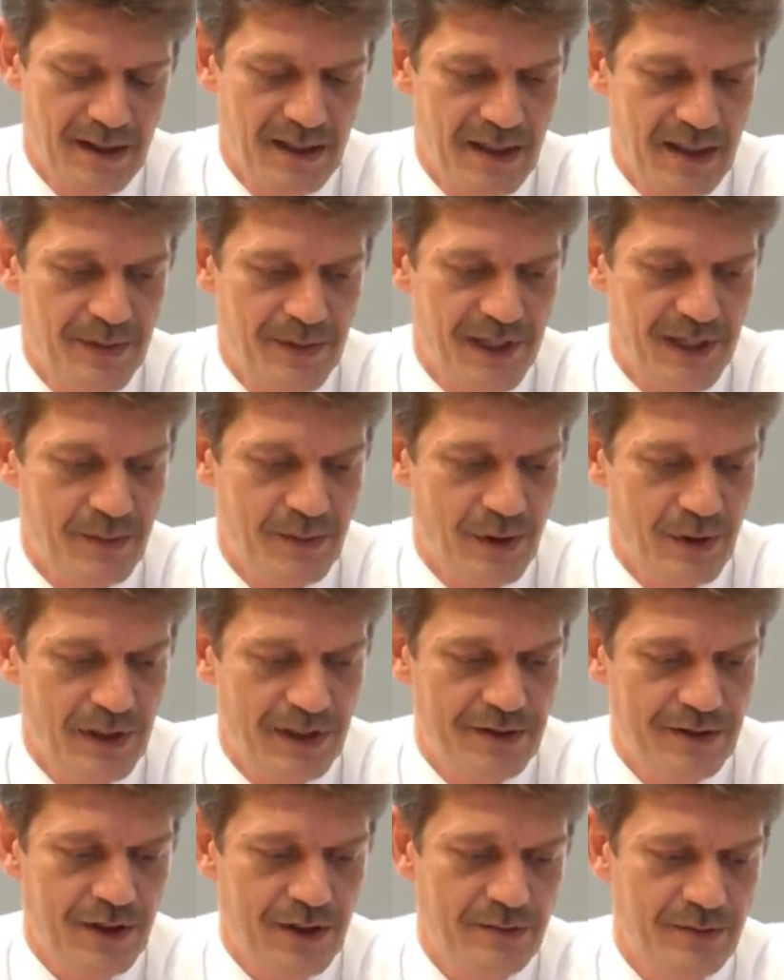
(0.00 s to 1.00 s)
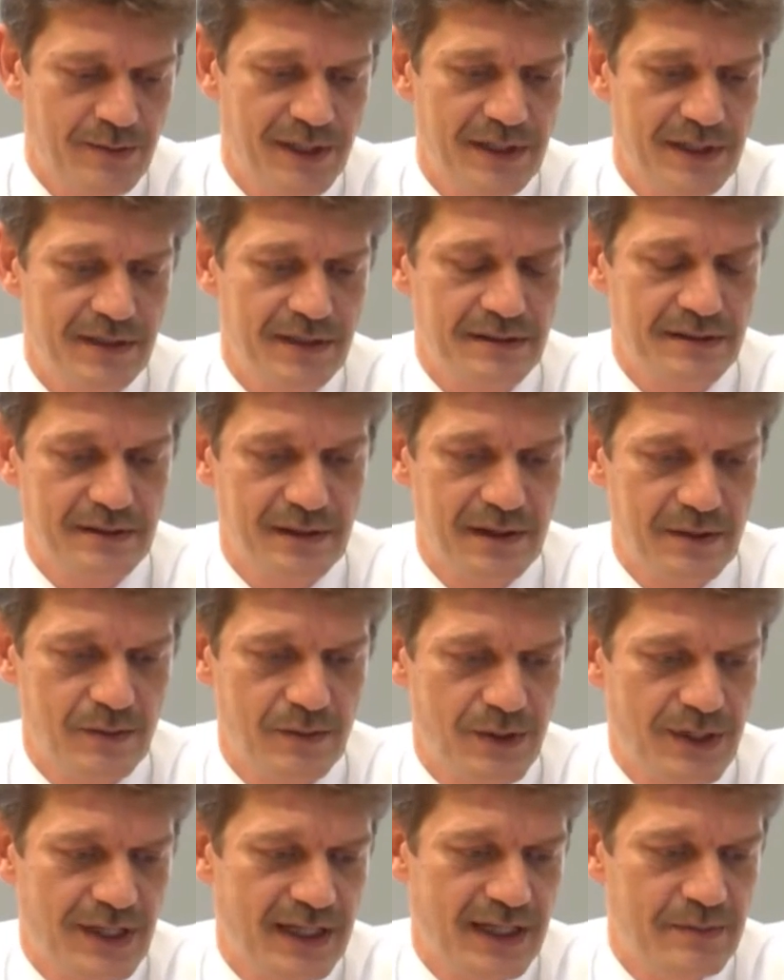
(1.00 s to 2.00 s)
A parabolic orbit
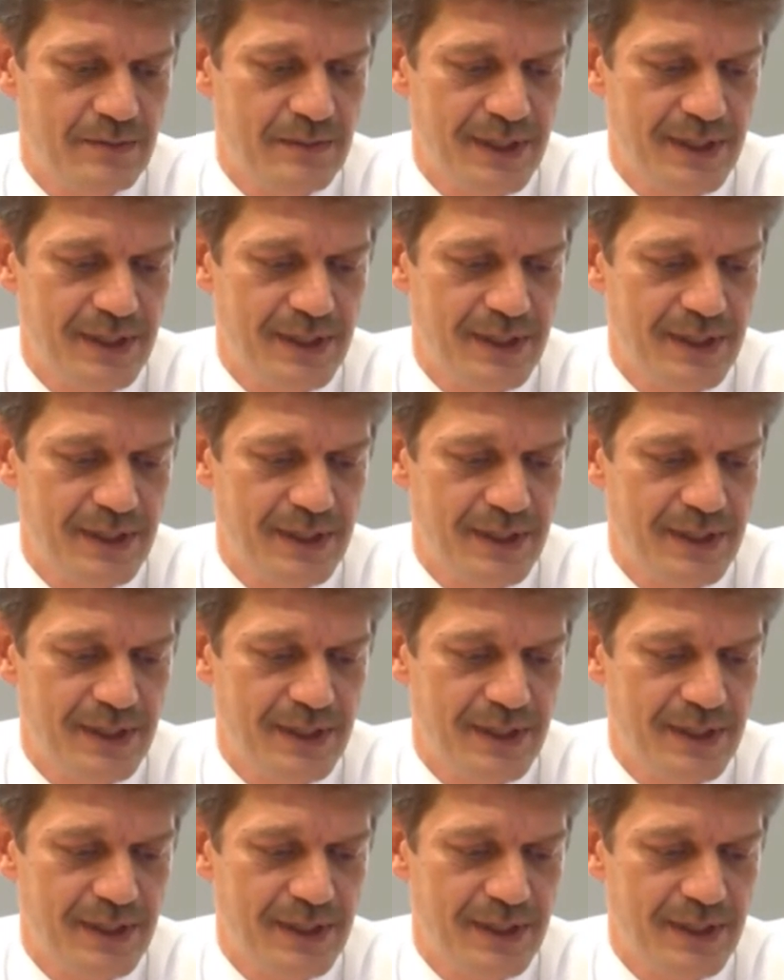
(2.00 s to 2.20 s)
would then